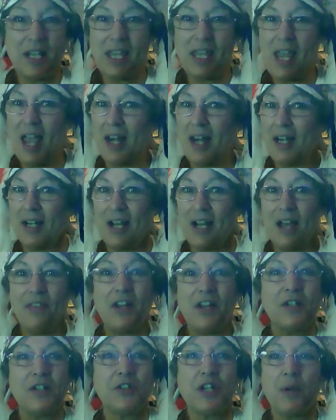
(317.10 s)
Canada
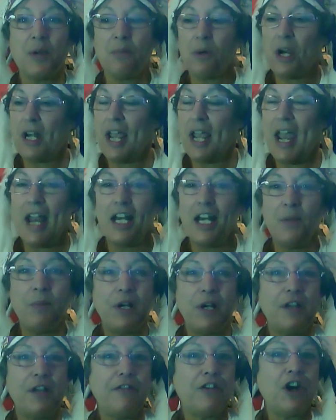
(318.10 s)
that separate
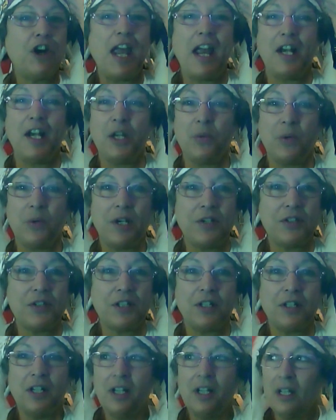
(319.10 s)
anybody for any
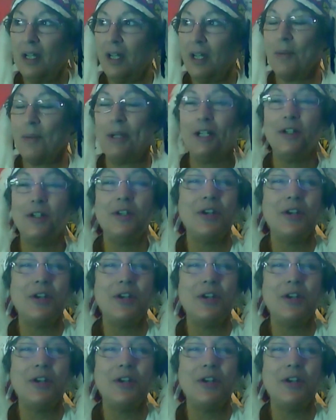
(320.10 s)
reason. I mean,